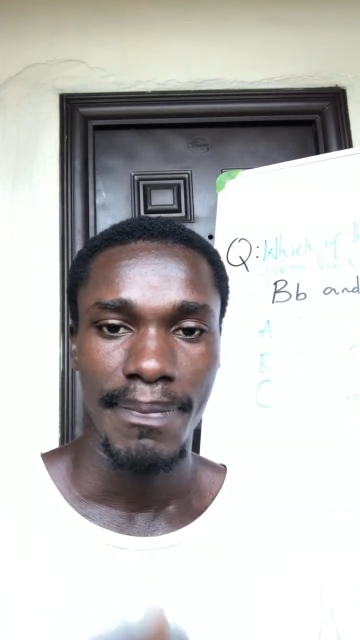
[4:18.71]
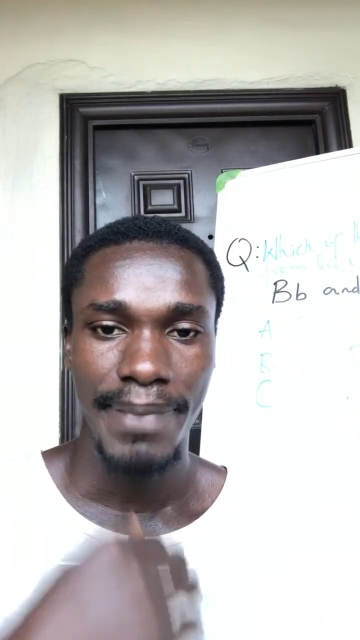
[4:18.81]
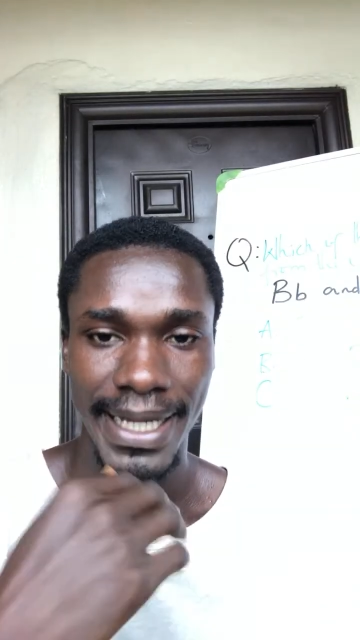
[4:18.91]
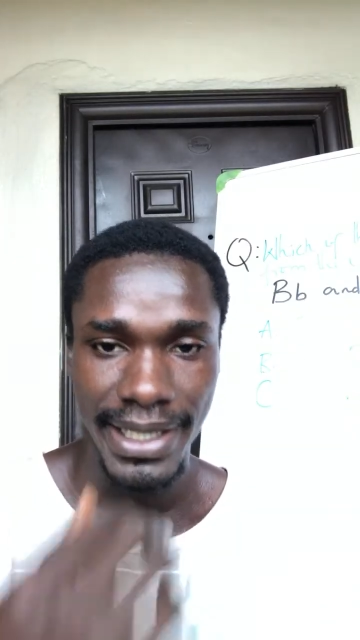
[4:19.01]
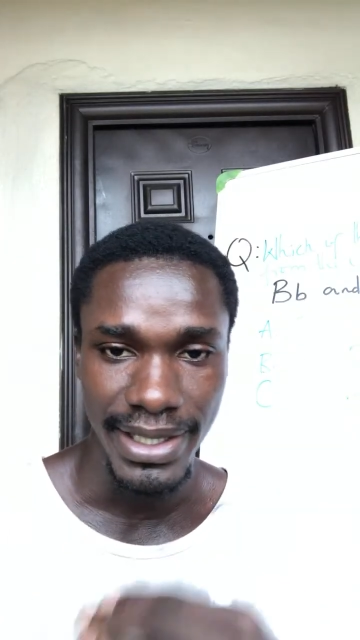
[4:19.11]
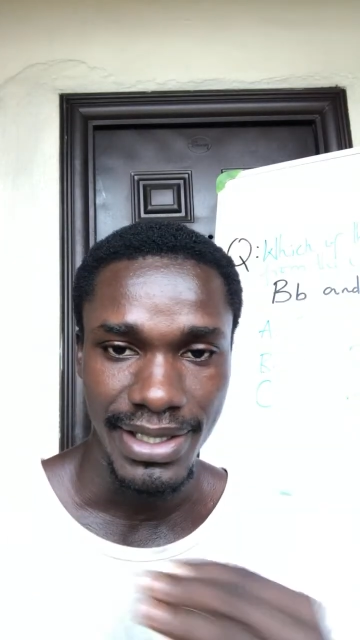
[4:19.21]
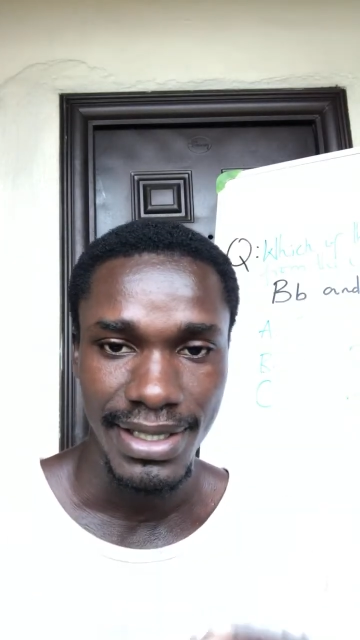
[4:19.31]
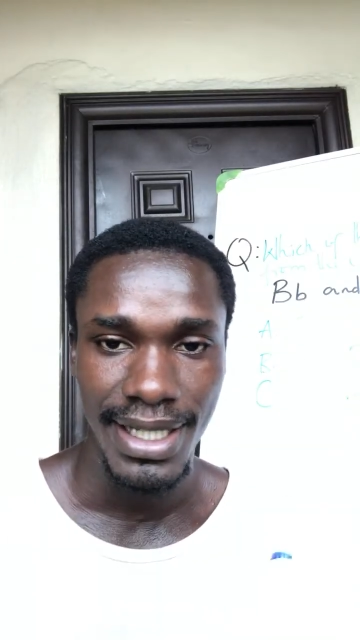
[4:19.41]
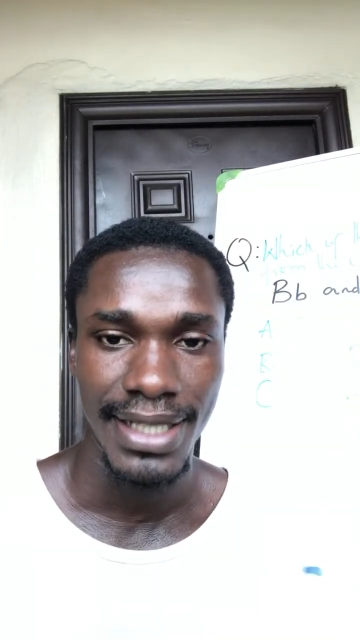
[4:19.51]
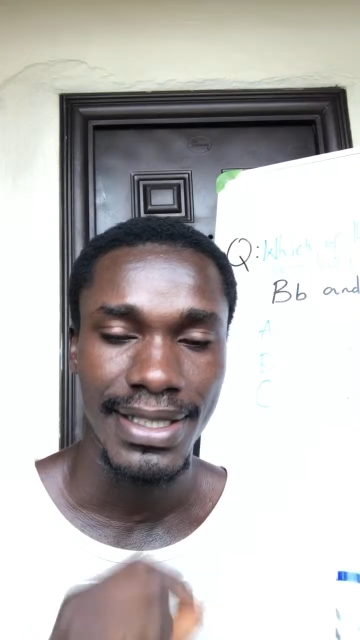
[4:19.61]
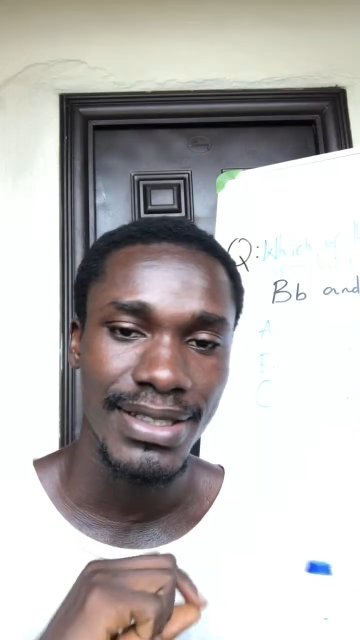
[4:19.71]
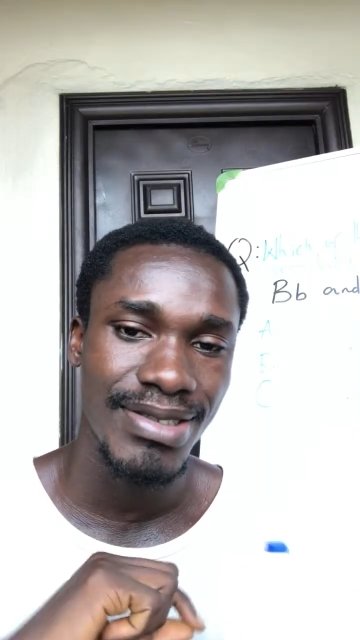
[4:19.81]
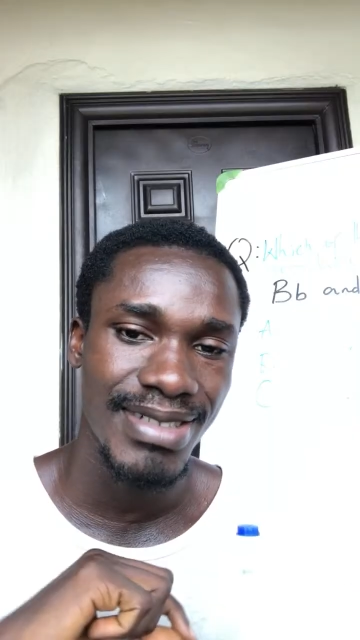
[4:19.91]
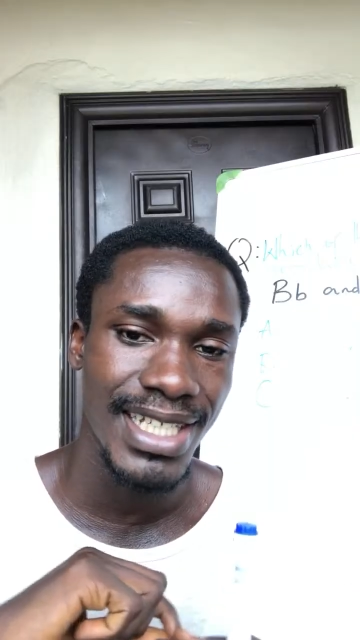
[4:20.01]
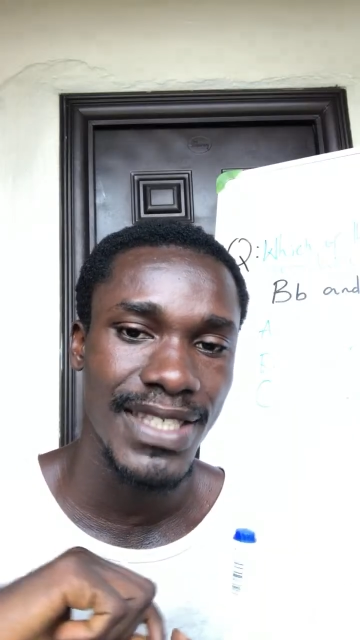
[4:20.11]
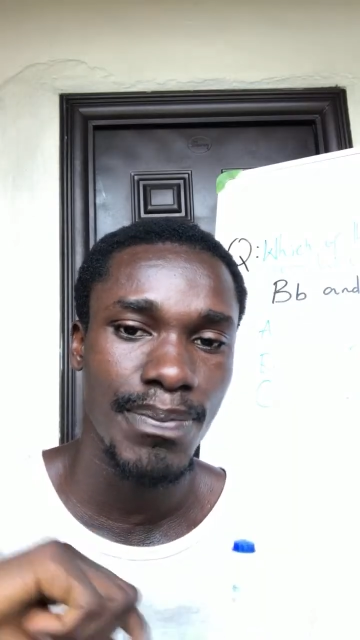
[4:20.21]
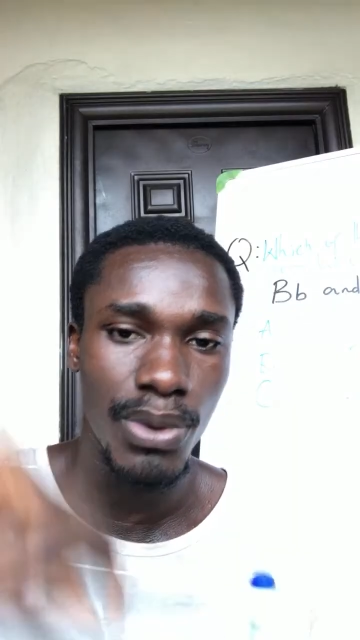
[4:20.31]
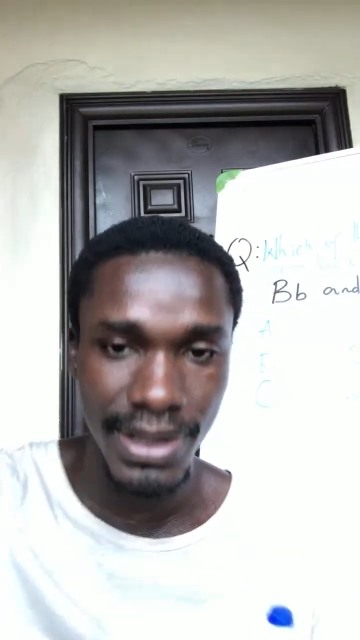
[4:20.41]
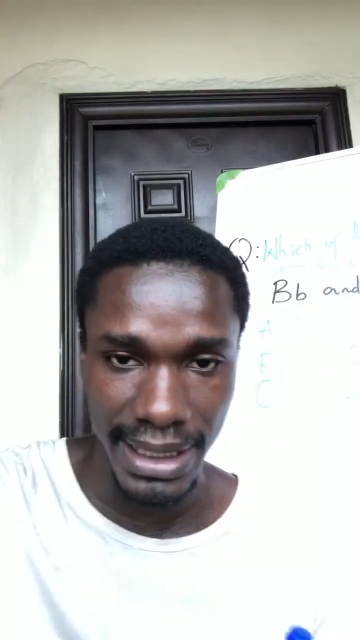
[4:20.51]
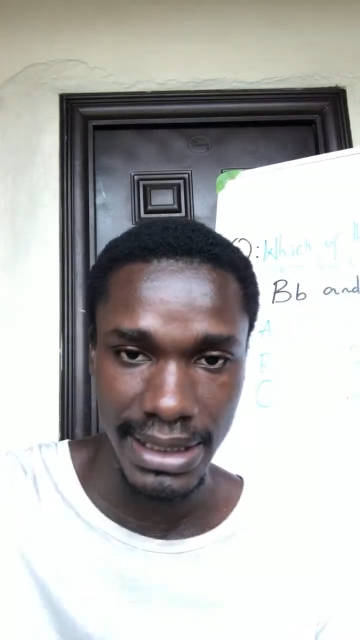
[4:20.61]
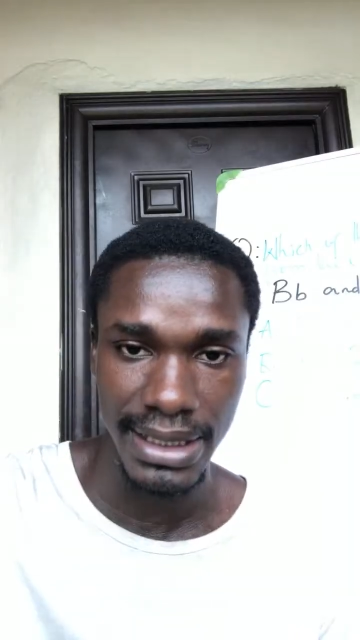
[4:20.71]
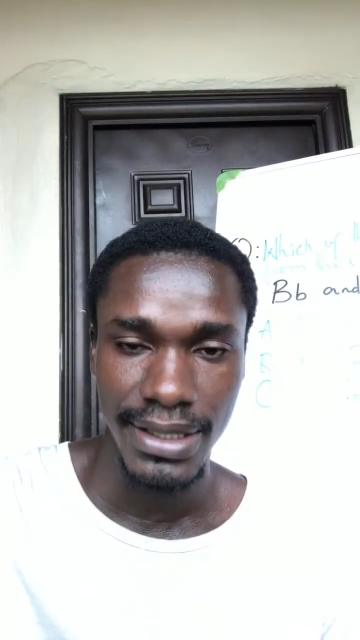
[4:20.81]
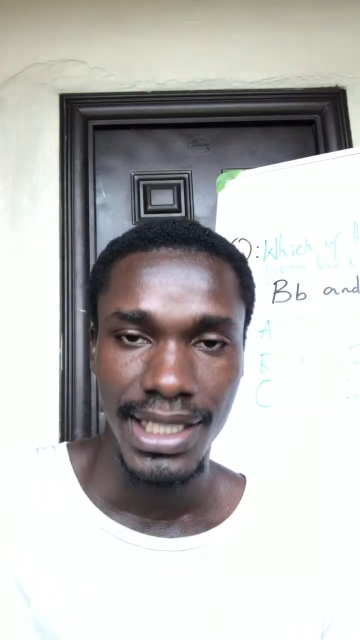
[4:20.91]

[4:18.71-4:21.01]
packaged, and then transported